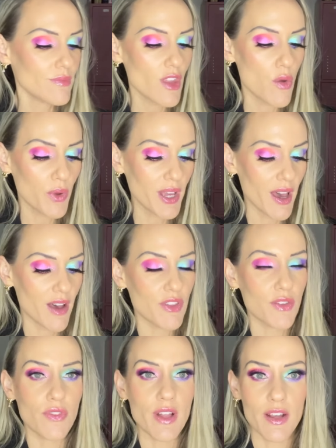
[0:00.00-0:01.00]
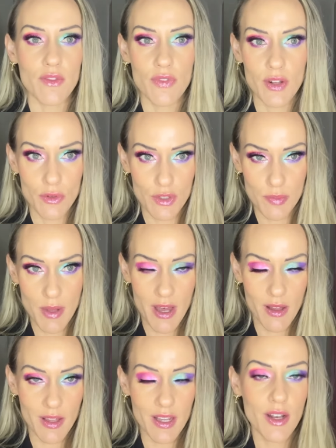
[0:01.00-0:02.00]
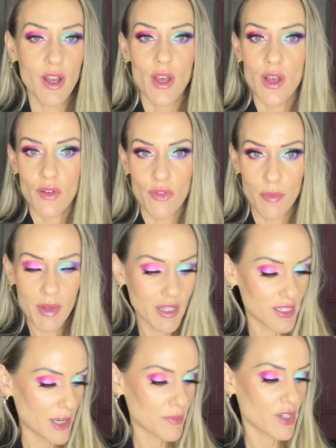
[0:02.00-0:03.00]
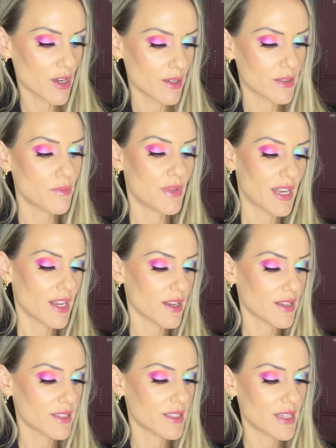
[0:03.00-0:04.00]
We have the Flying Fiddles palette from Adept Cosmetics.